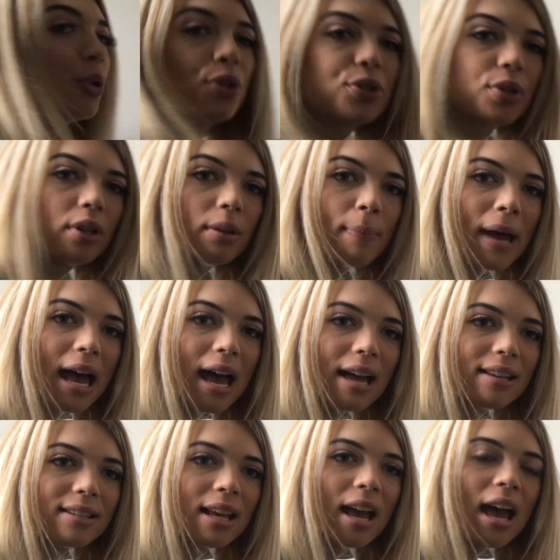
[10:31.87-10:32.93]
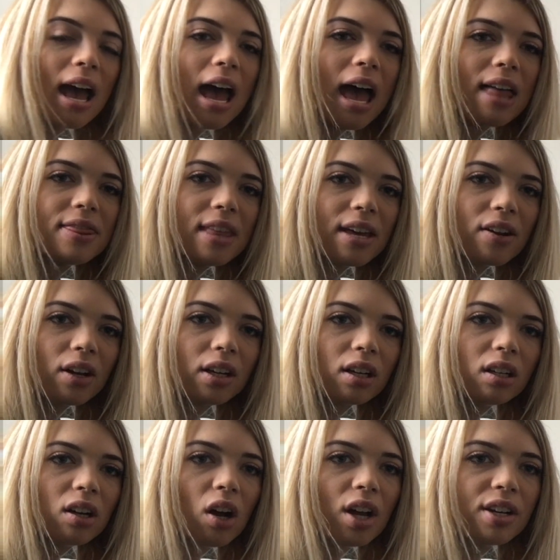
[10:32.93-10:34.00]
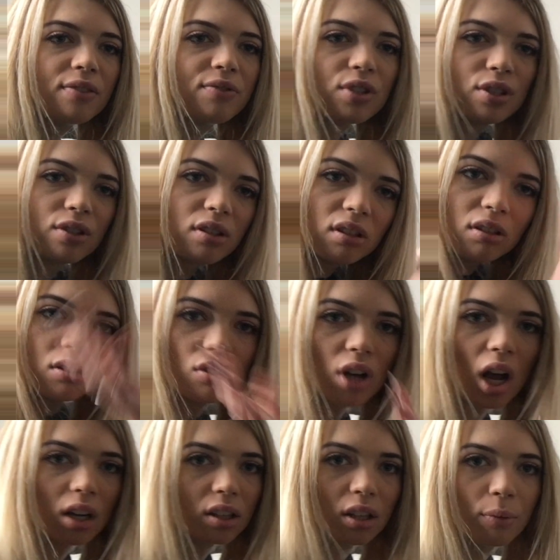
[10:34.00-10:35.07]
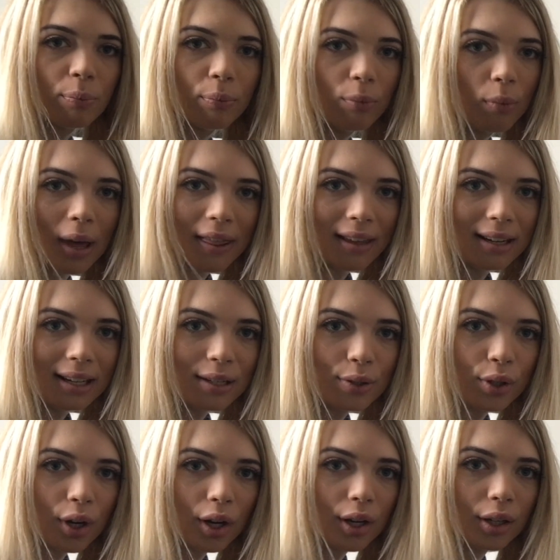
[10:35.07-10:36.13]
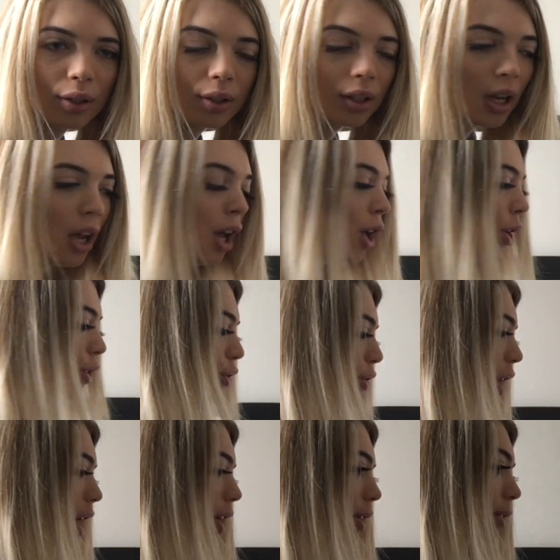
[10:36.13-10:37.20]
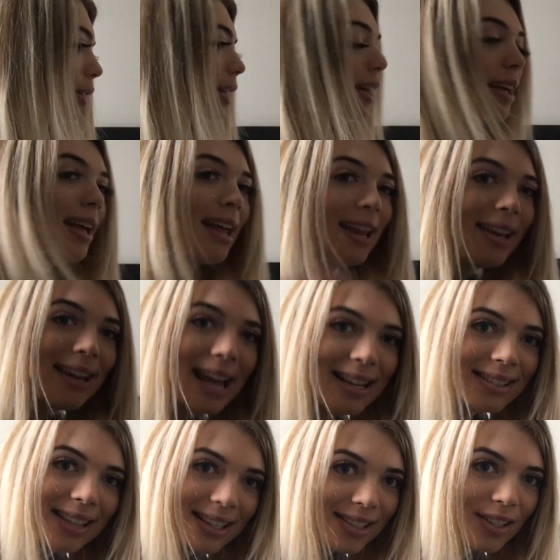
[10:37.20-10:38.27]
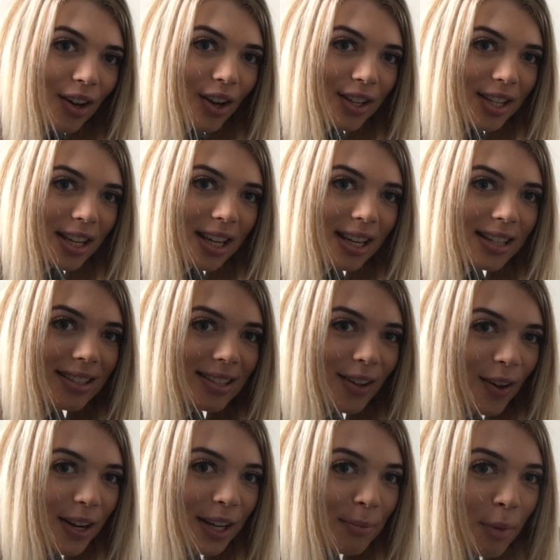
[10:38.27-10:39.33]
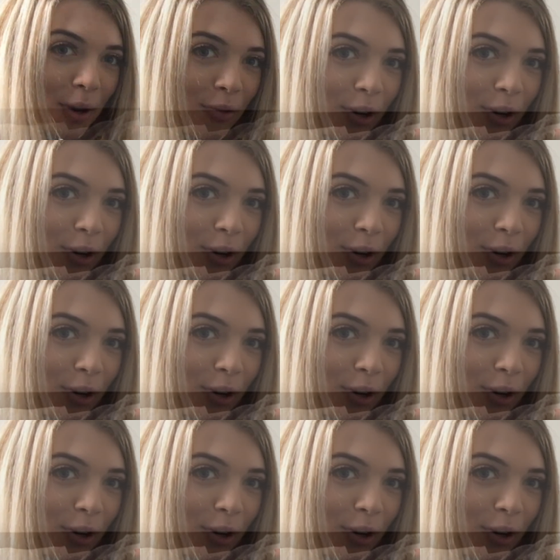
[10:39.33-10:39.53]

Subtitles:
onto the bed, and then I can kind of just chuck them where they need to go. So let's get started tidying my